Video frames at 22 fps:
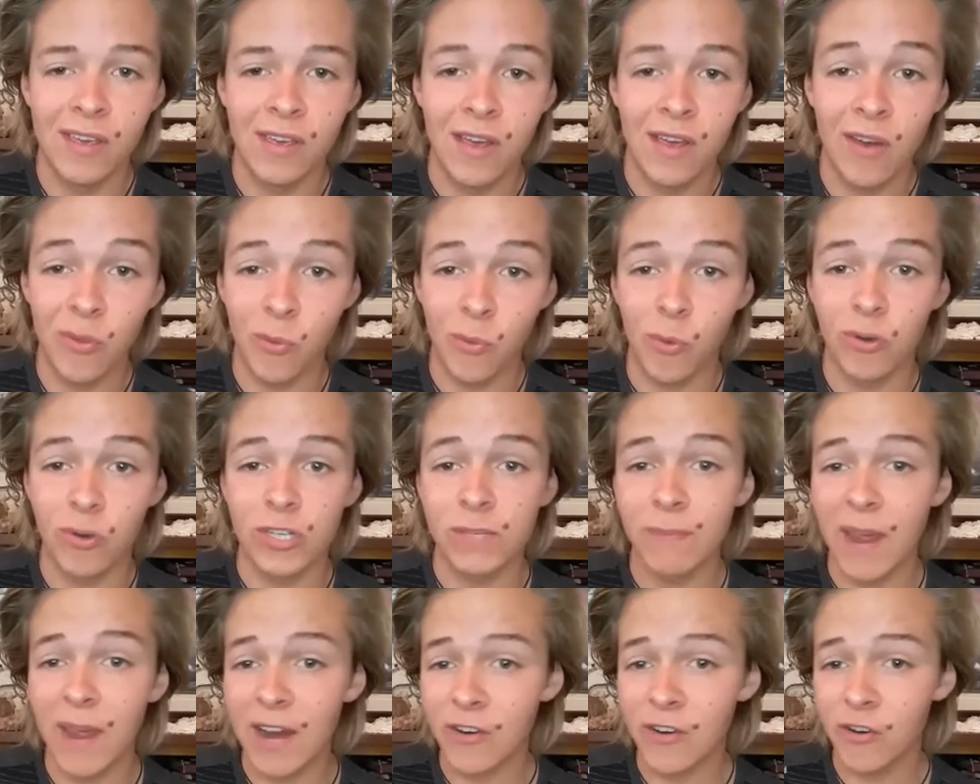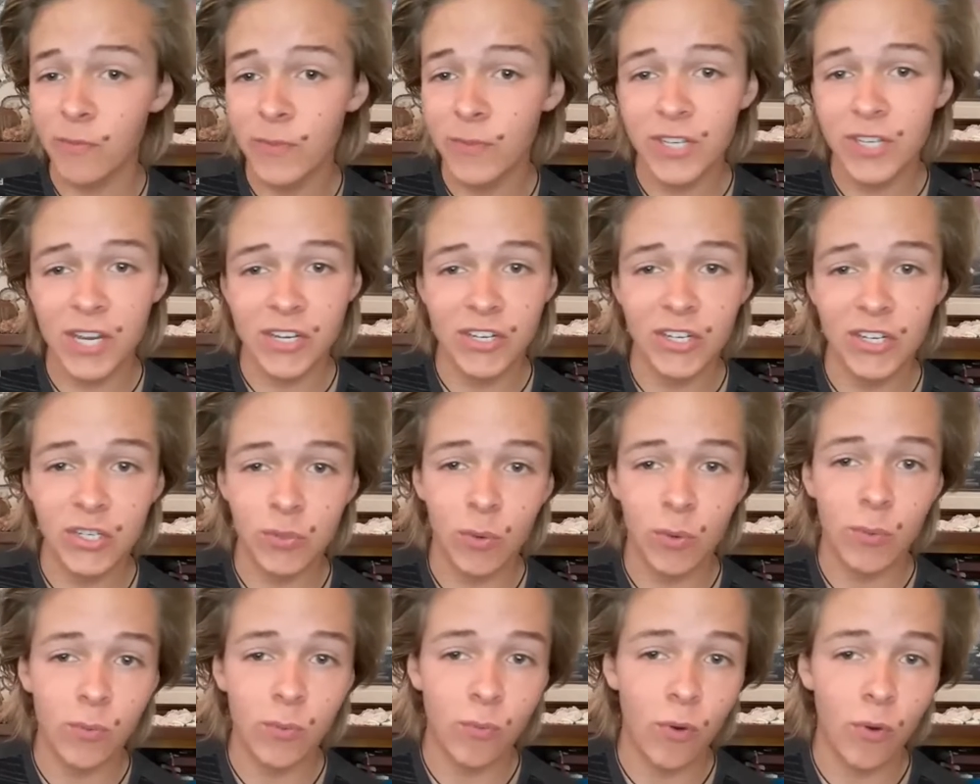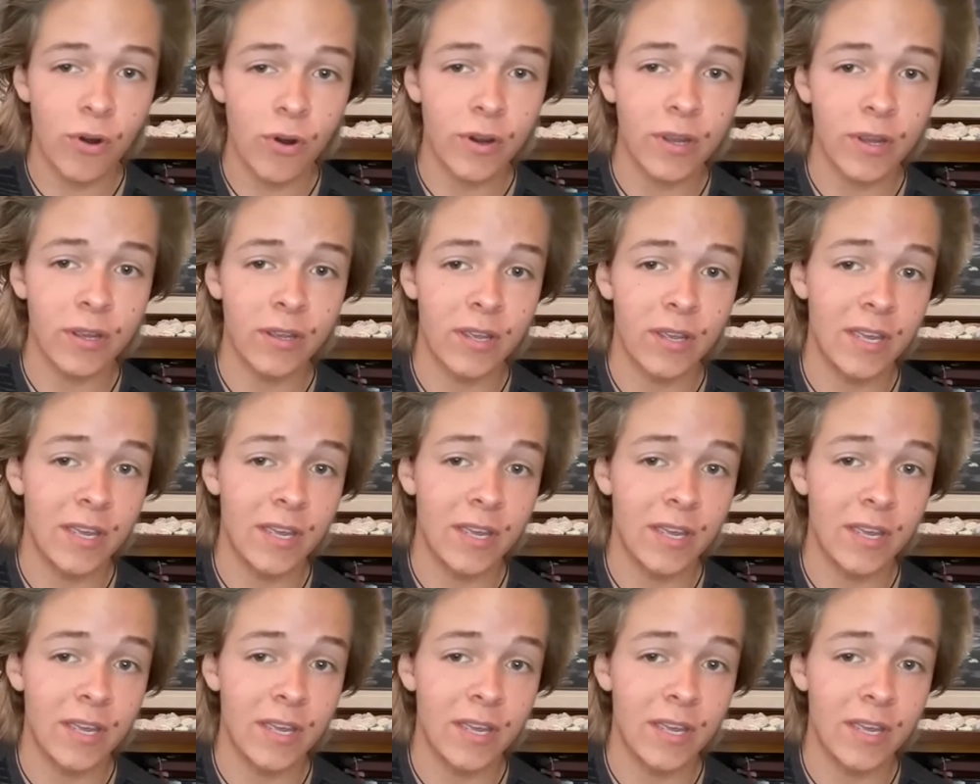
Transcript: In other words, macromutations won't work